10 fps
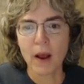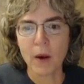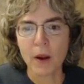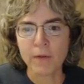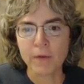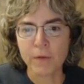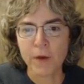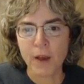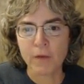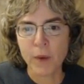if
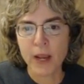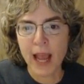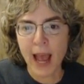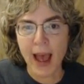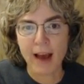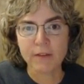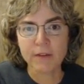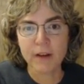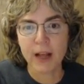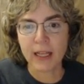we have
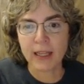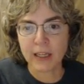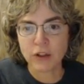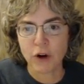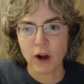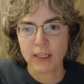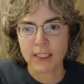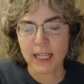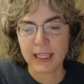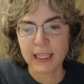electrons
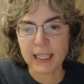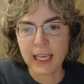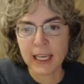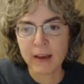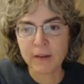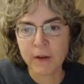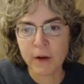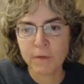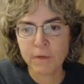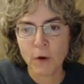that leave
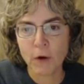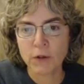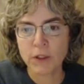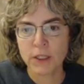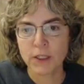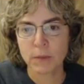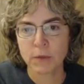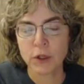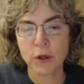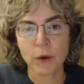
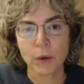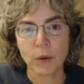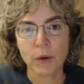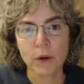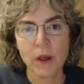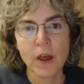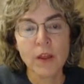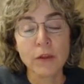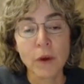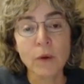photosystem 2,
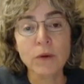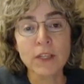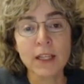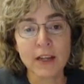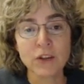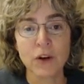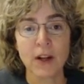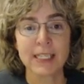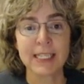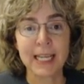those
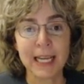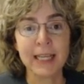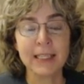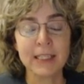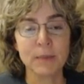electrons need to